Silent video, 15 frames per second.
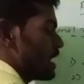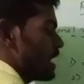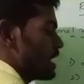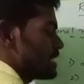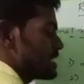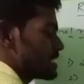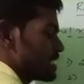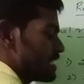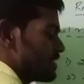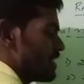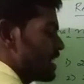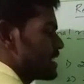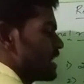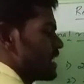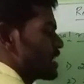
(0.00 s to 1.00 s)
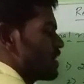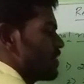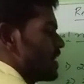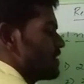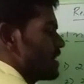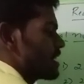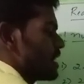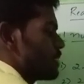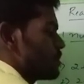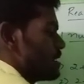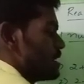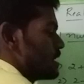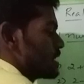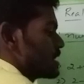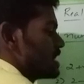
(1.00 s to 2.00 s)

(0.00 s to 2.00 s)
Like this anywhere take. What will come?